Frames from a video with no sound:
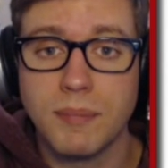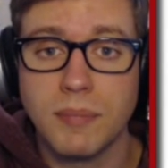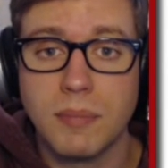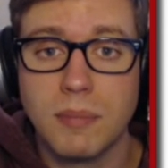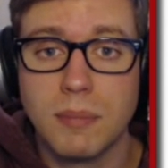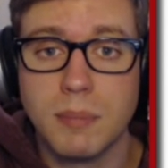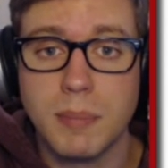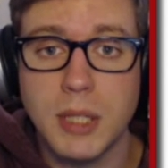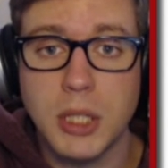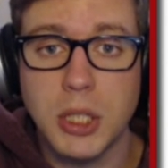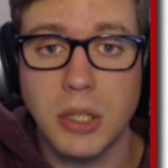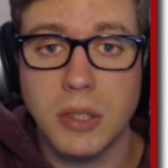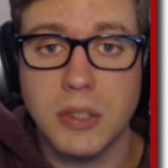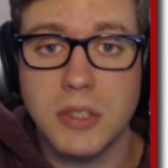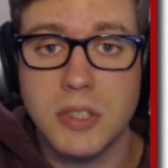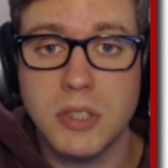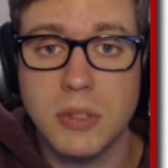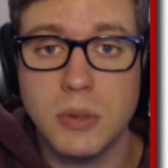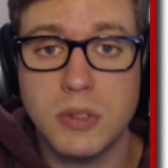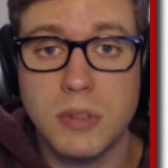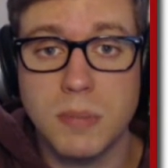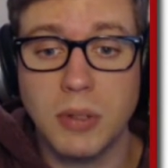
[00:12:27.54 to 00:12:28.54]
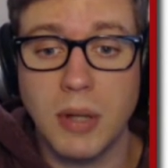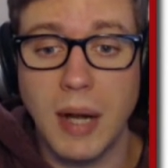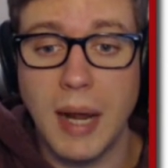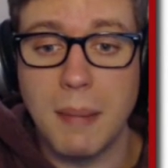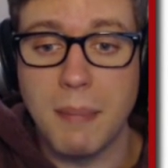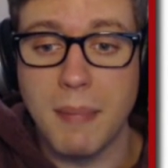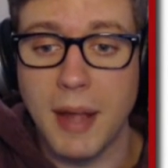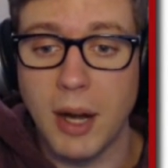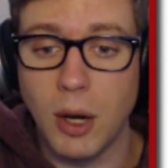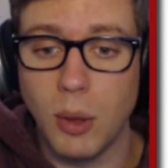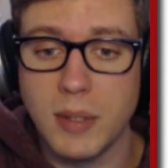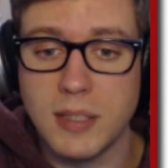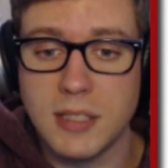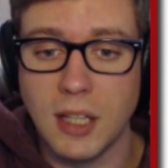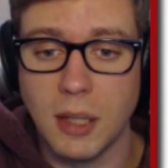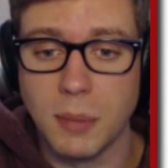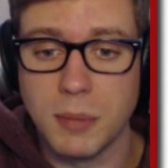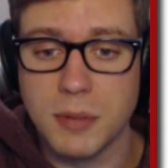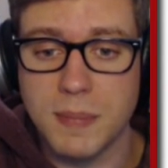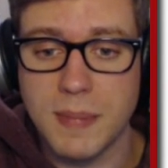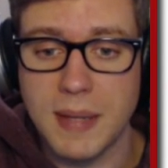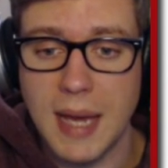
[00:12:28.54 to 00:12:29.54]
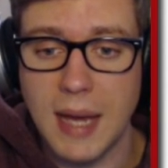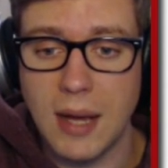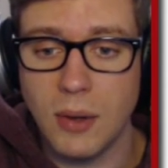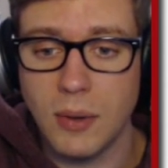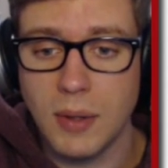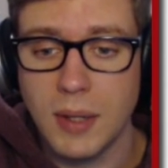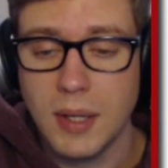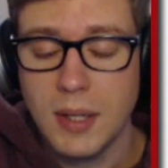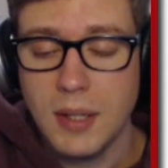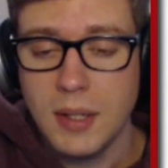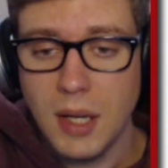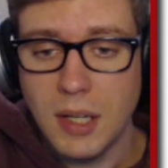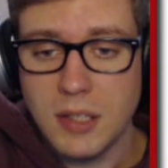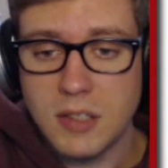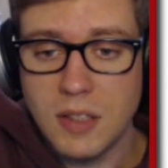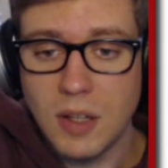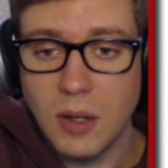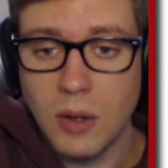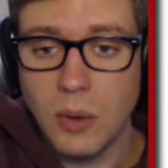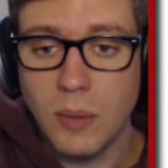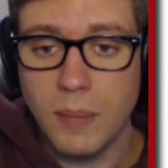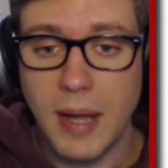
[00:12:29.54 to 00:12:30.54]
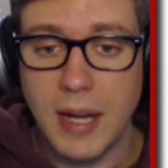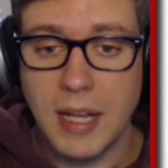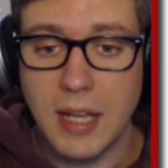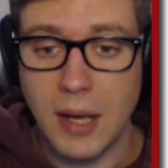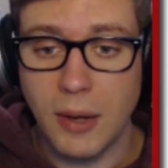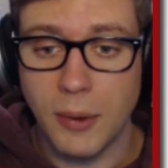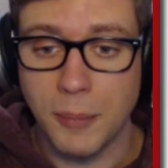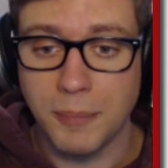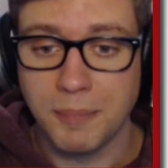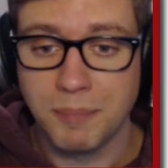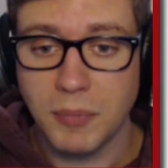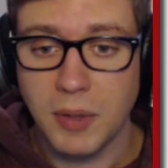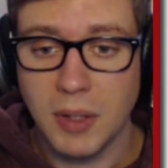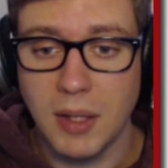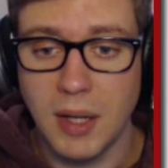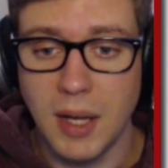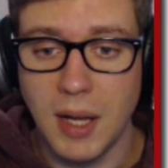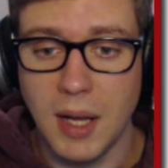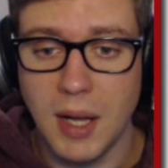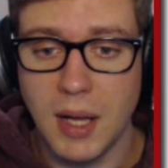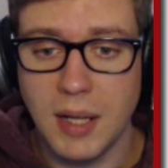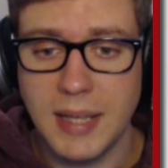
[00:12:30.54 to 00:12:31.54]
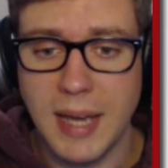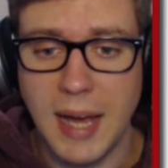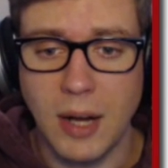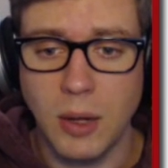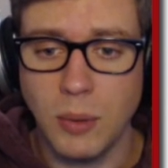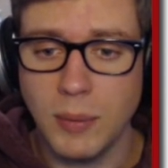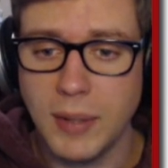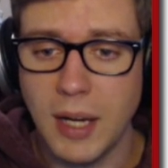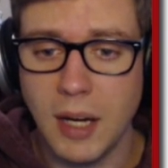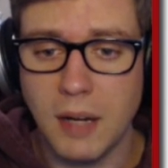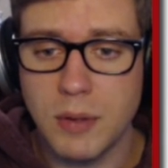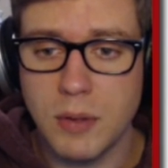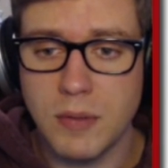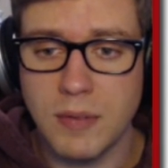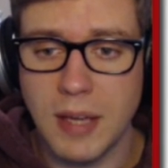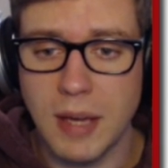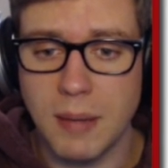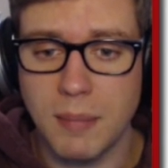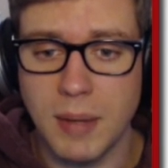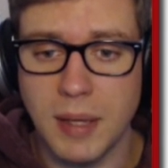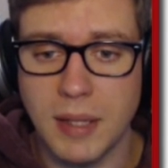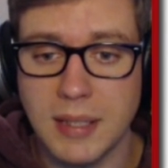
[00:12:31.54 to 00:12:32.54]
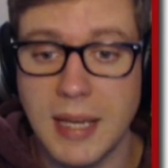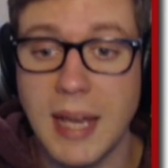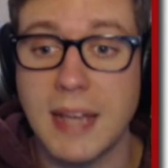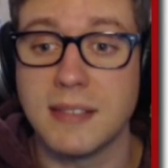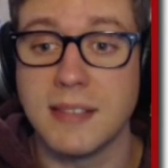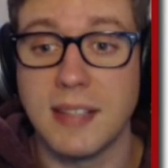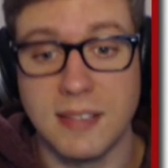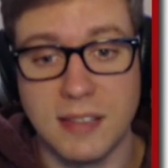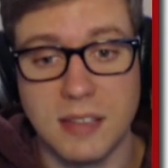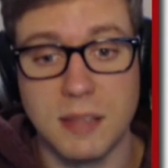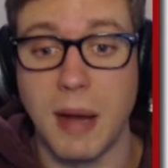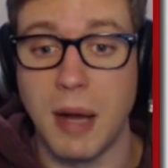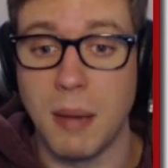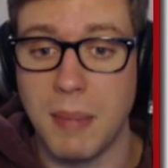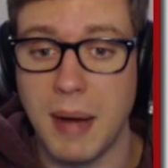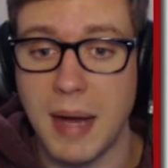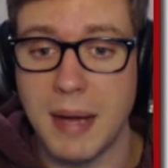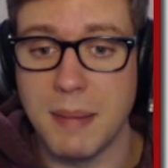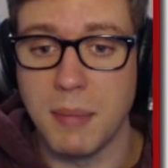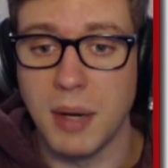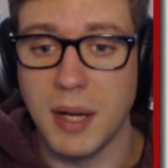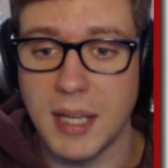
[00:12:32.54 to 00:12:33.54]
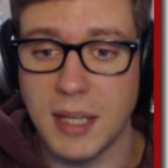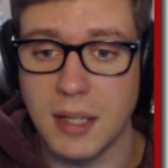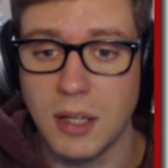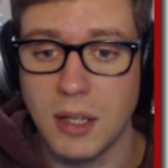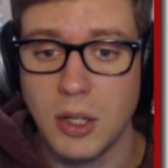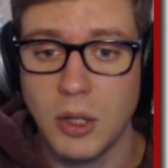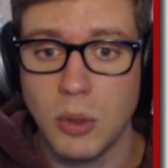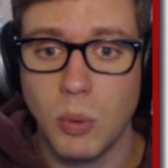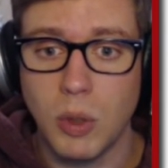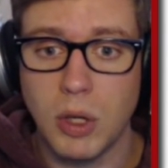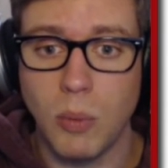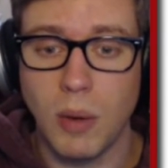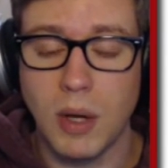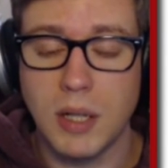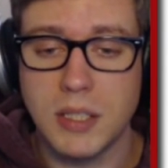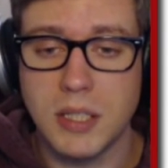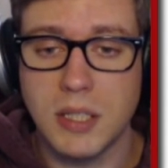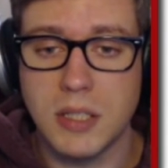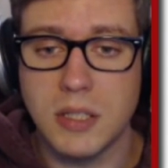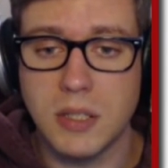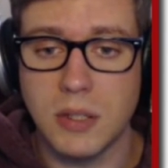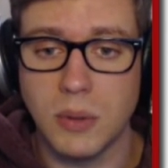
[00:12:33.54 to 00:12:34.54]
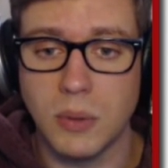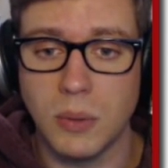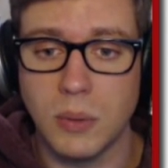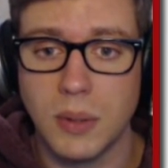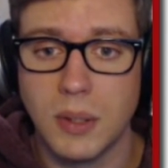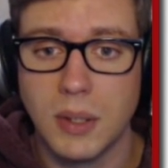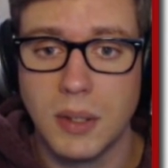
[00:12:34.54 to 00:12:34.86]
be sure to subscribe. That always helps me out. So anyhow, yeah, I don't care if you've kept my... Yes, this is about my money. What do you want to do?